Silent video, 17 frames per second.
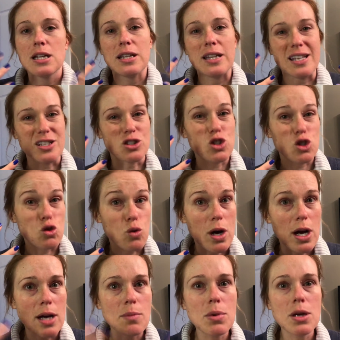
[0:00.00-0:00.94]
like a
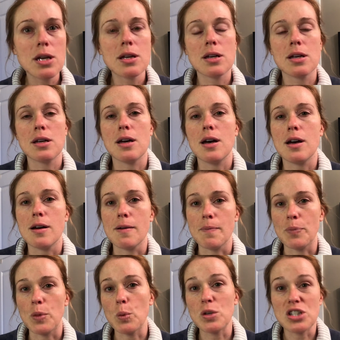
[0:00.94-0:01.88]
scrub,
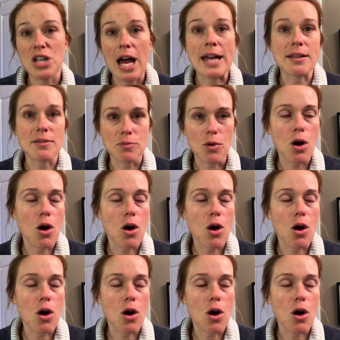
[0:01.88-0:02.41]
which I